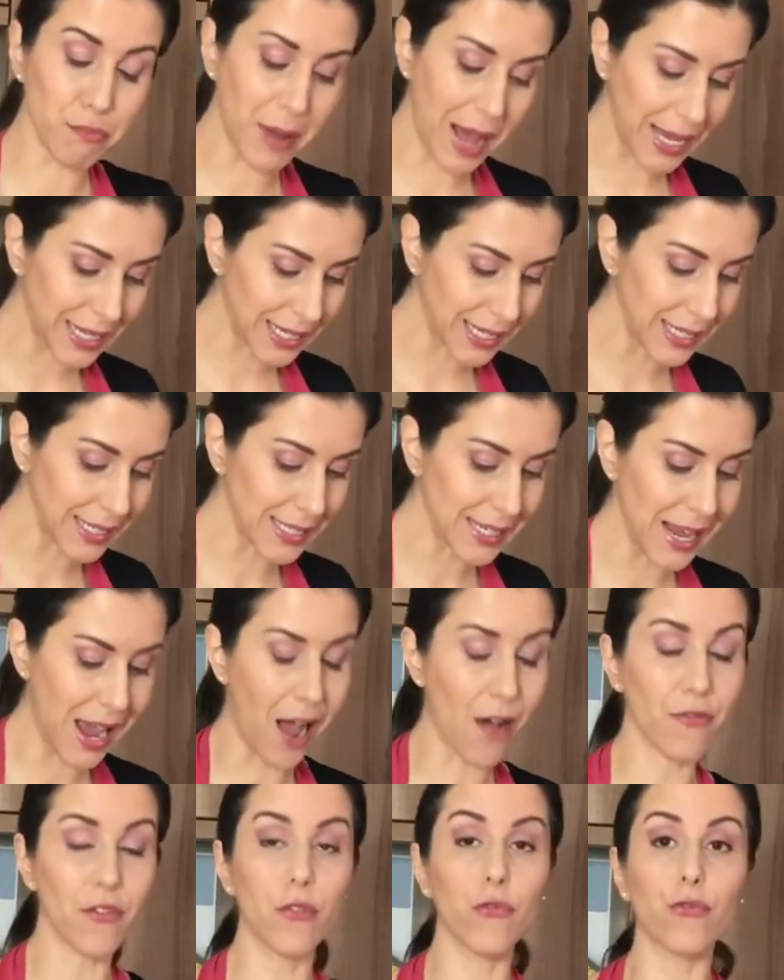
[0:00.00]
Back in the
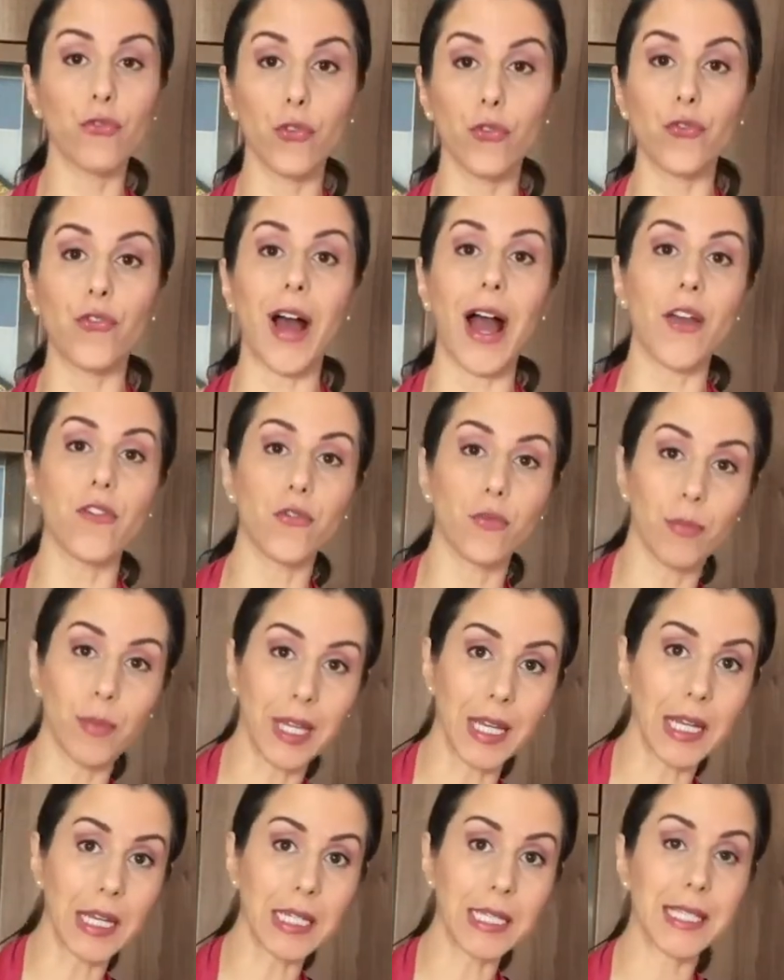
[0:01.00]
oven for 5
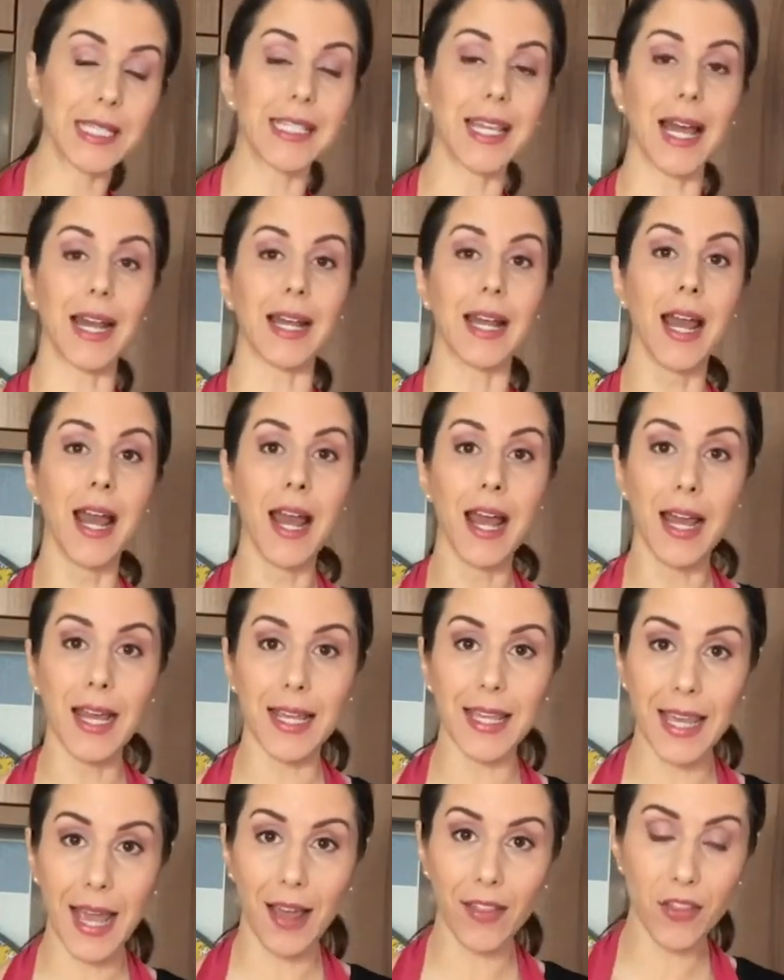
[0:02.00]
minutes, then
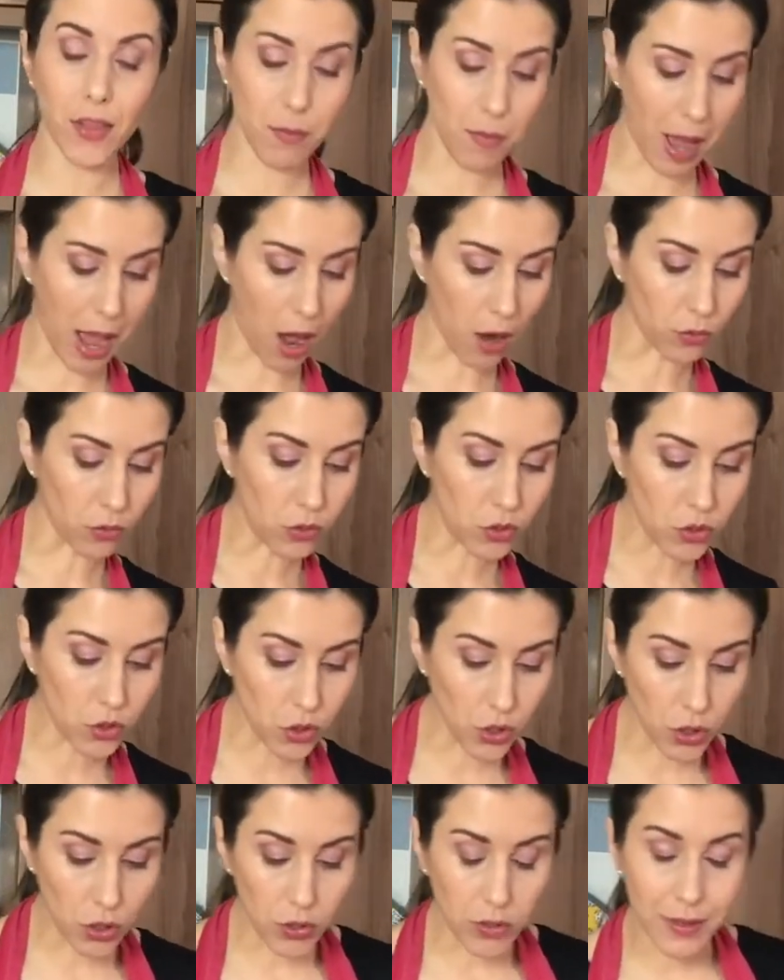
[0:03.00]
get them out,
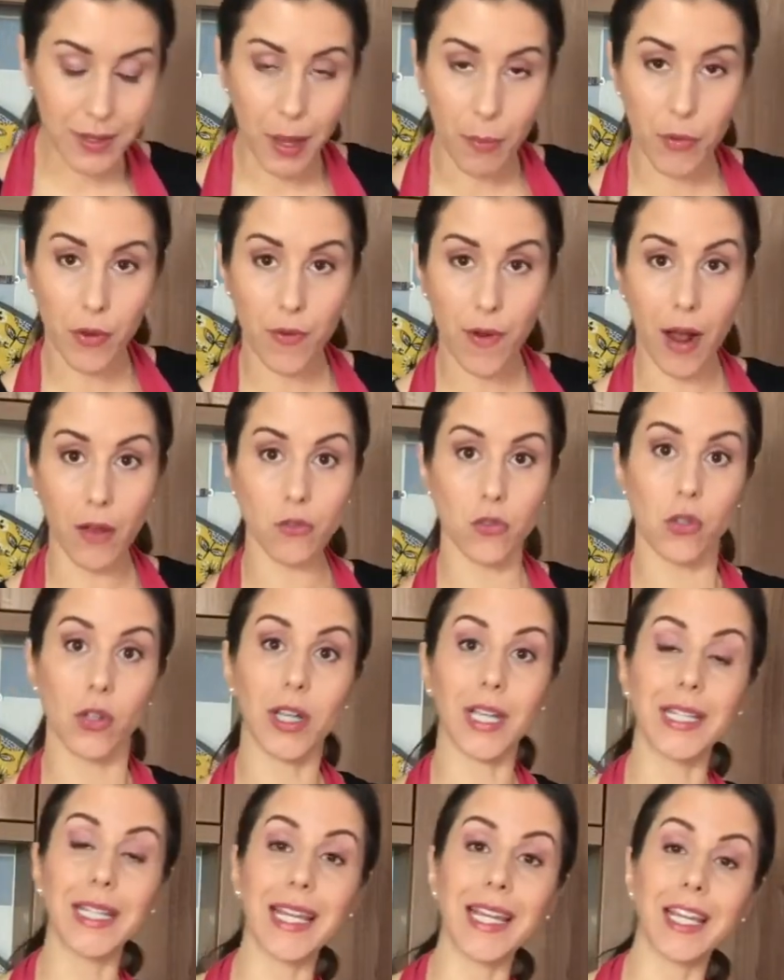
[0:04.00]
turn them around so
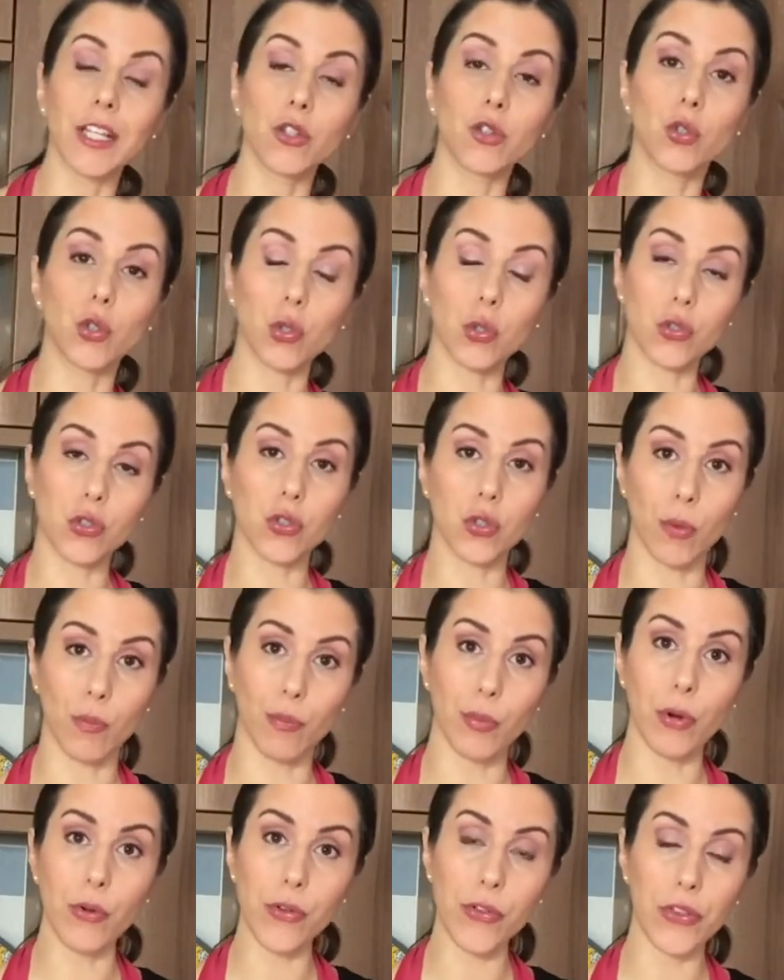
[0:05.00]
they can toast on
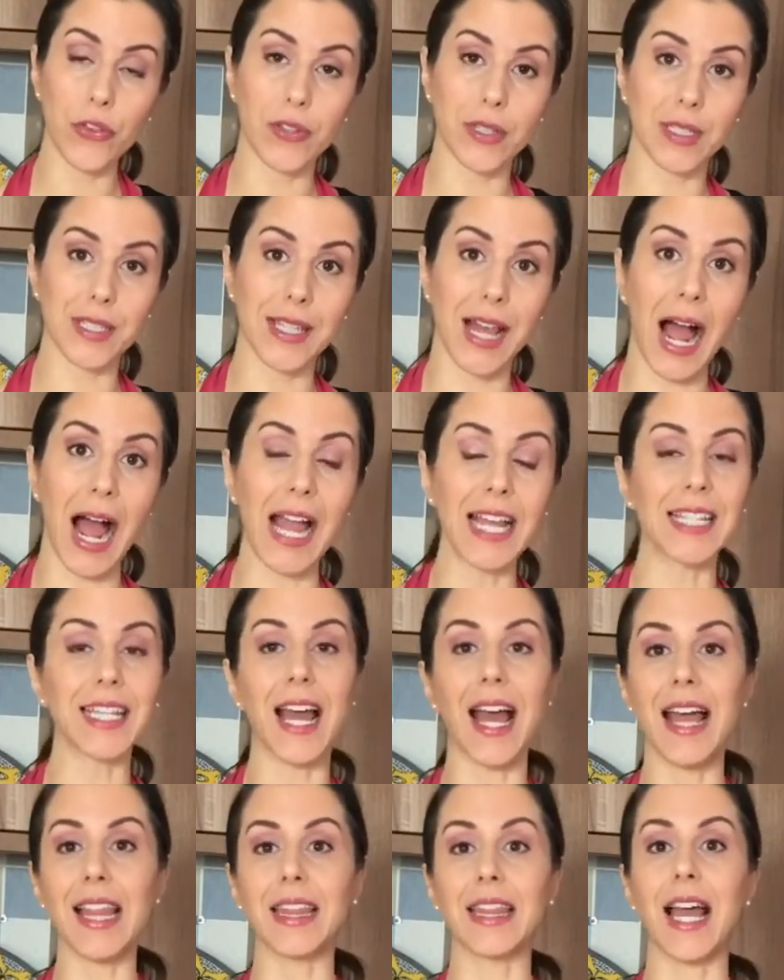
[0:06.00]
both sides,
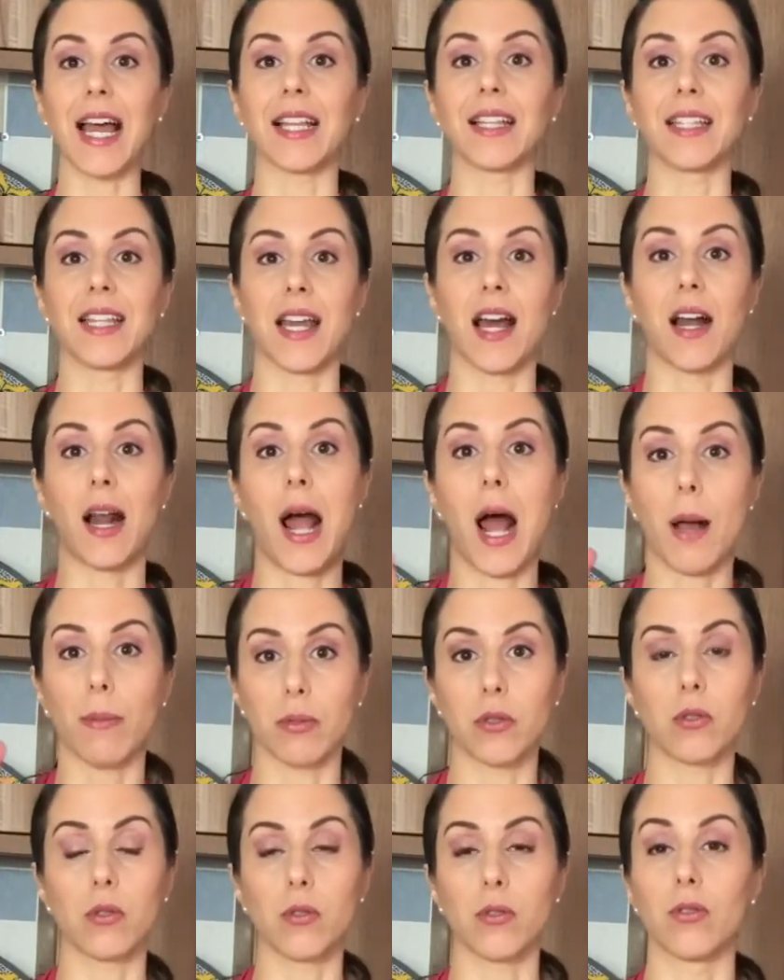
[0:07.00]
and then they are
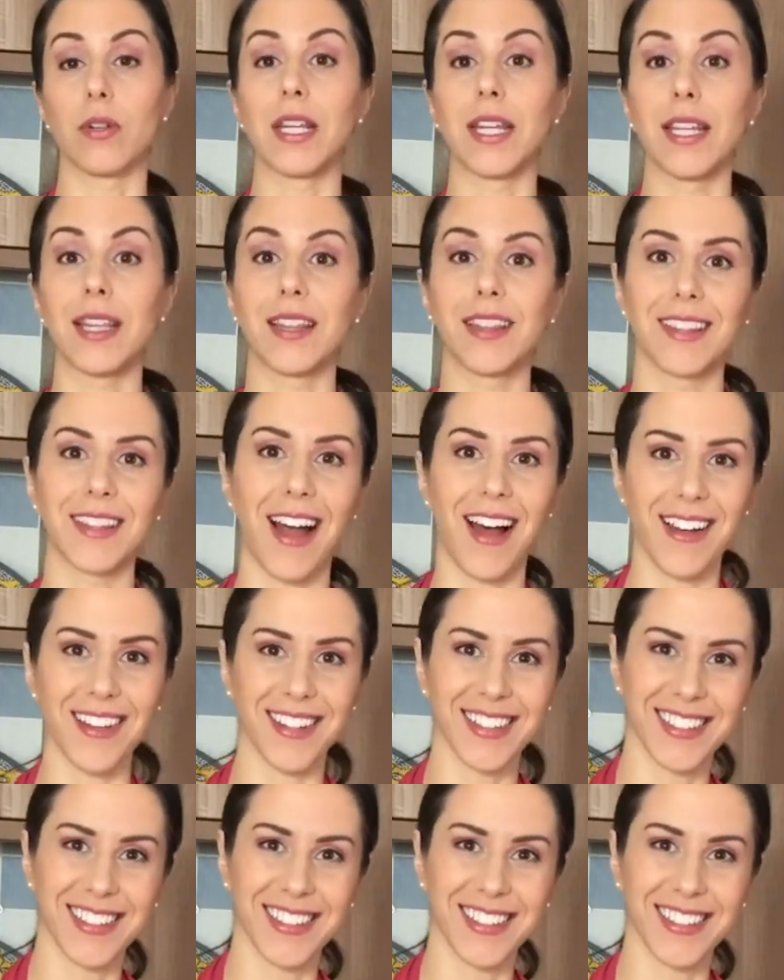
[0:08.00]
absolutely done.